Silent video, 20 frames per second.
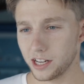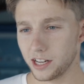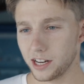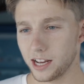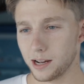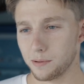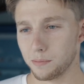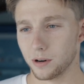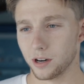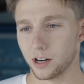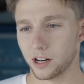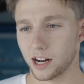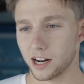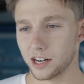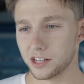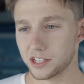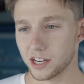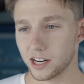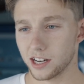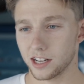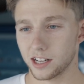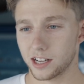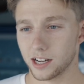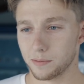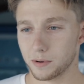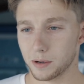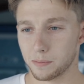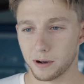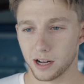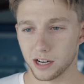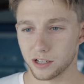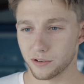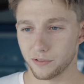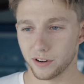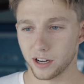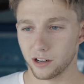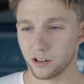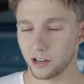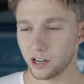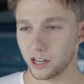in Hamburg, I decided to come to
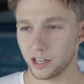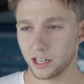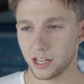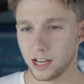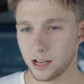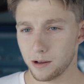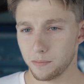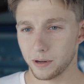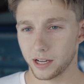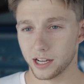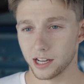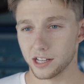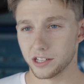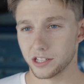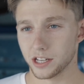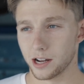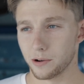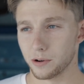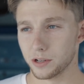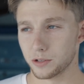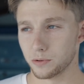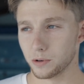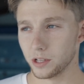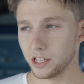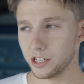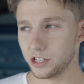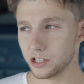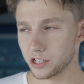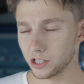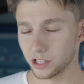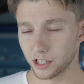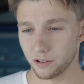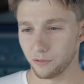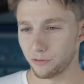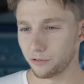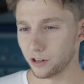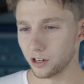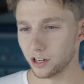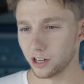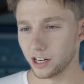Pontevedra because I was really just looking
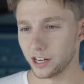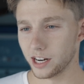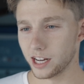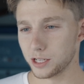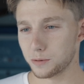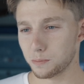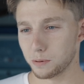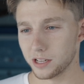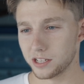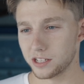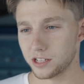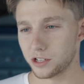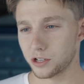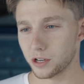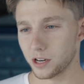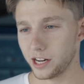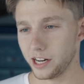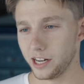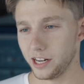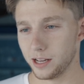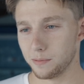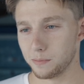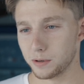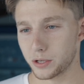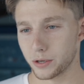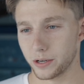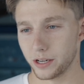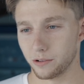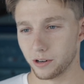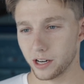for a nice place to train in between